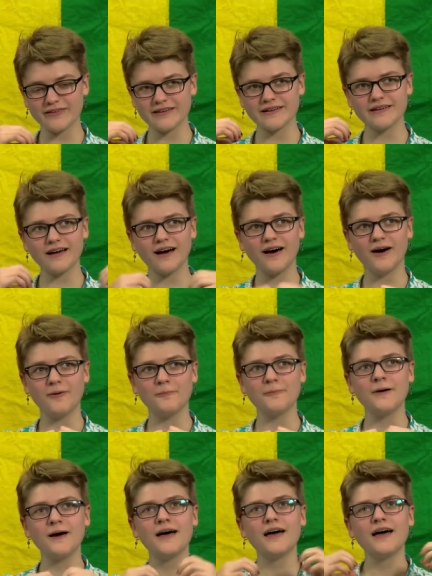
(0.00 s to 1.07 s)
it. Um,
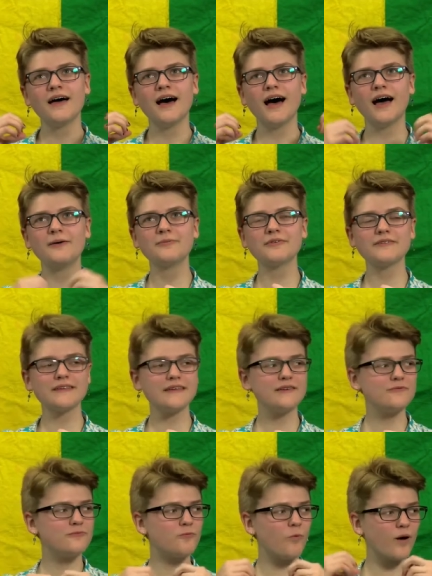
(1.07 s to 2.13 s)
I believe
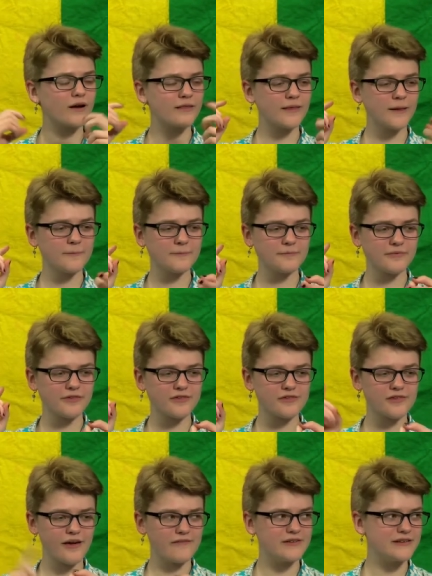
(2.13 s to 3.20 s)
one of them's
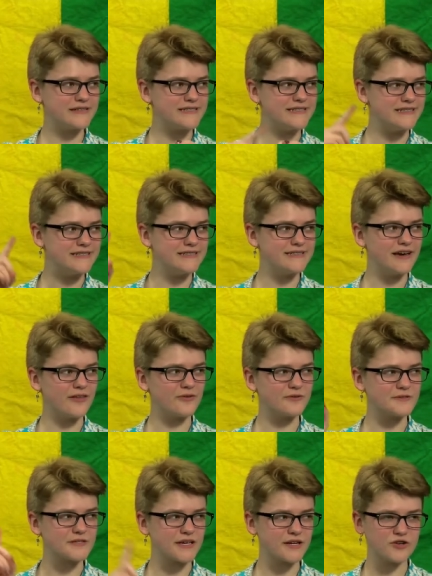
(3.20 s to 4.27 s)
17, the
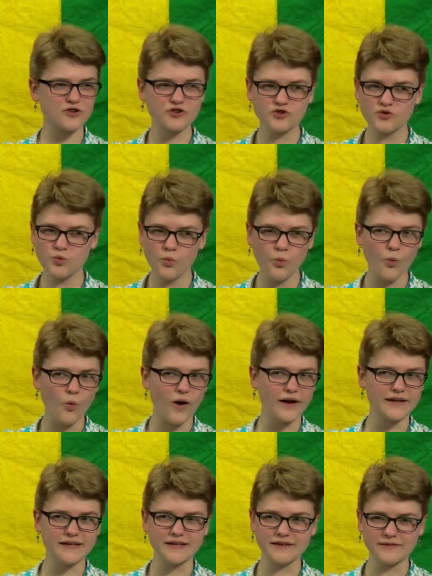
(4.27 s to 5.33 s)
other's like
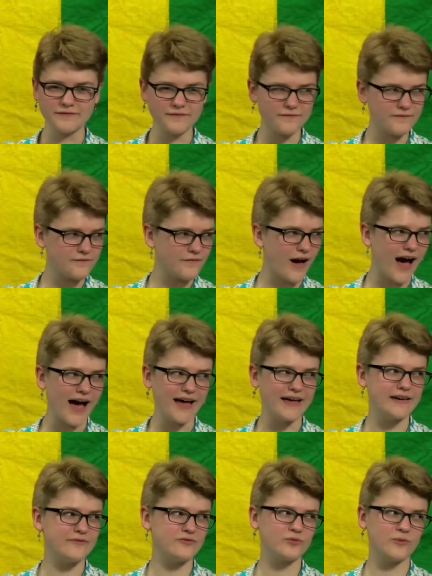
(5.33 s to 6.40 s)

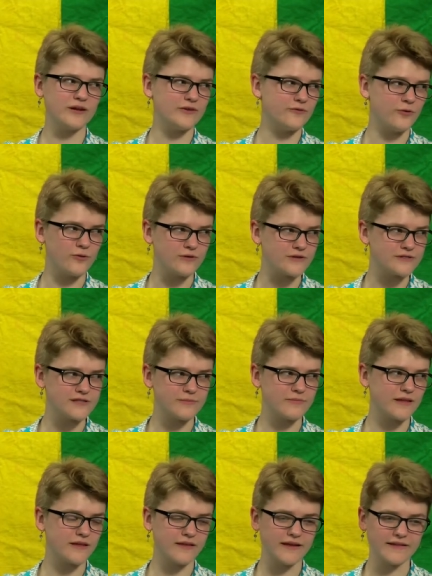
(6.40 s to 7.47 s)
25, 24,
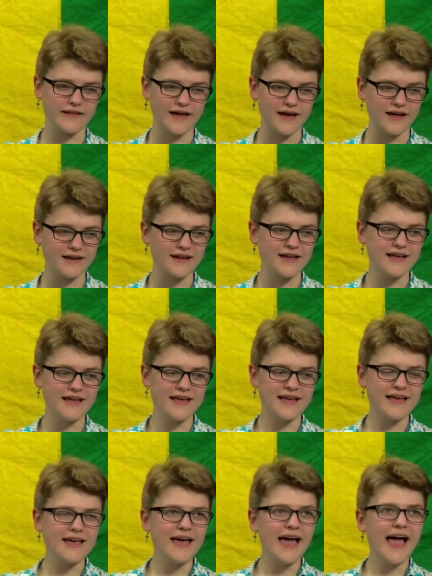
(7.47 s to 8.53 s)
something like that.
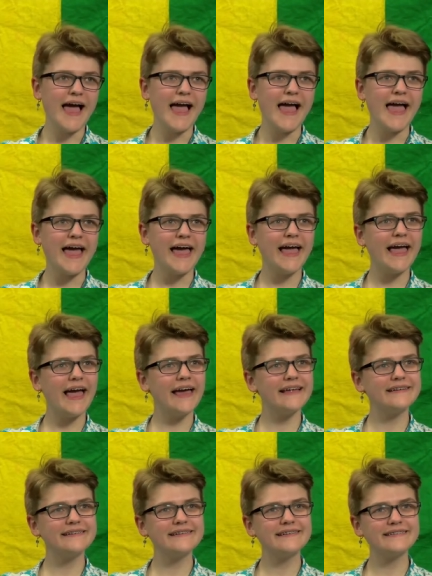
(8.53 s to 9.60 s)

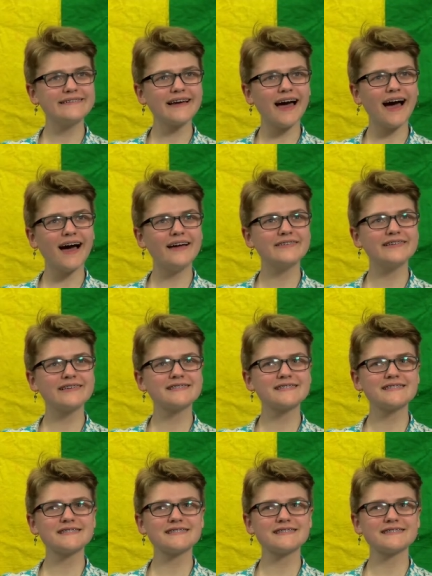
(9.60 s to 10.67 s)
And I
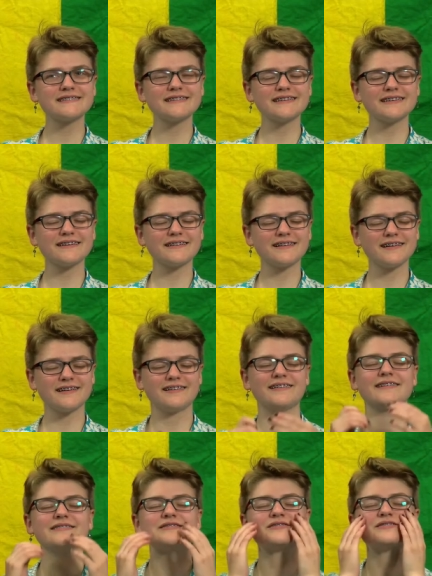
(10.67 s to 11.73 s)
just. Uh,
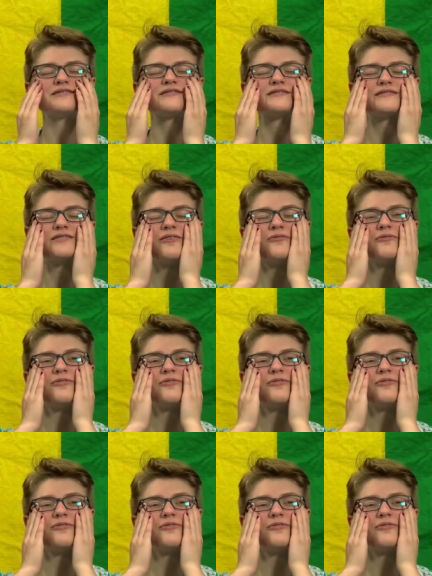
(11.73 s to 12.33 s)
it's just 17 so, is